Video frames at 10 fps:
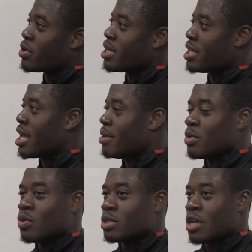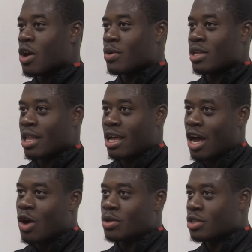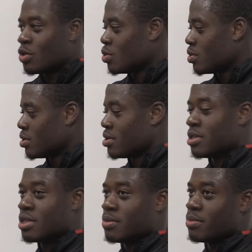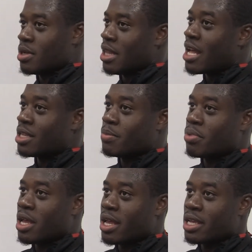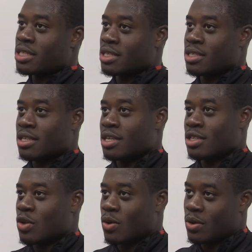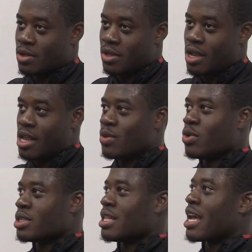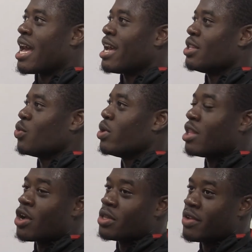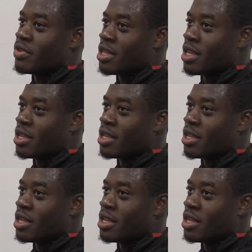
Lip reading: spring came, it was already like I already knew a lot of the plays, and so it wasn't like I had to relearn everything.